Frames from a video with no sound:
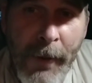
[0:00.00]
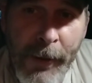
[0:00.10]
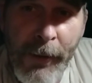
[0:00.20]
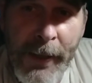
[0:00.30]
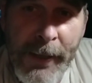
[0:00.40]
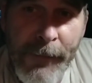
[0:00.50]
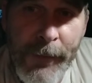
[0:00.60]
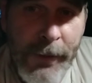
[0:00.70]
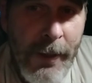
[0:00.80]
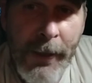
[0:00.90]
underneath of a
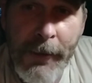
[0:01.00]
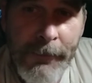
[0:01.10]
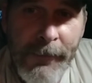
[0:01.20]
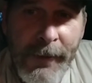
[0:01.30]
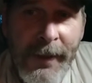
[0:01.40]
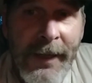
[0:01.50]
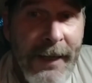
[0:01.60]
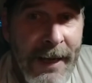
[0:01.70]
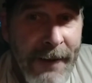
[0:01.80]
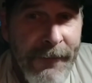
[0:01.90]
truck,
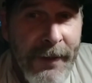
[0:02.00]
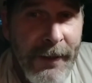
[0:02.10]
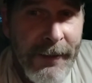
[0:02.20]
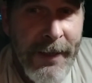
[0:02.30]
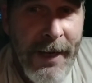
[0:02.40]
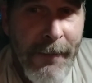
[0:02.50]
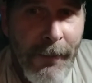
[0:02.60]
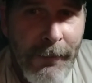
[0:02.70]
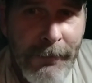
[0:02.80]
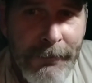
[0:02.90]
and I have to cut the
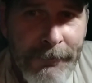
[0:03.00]
cable.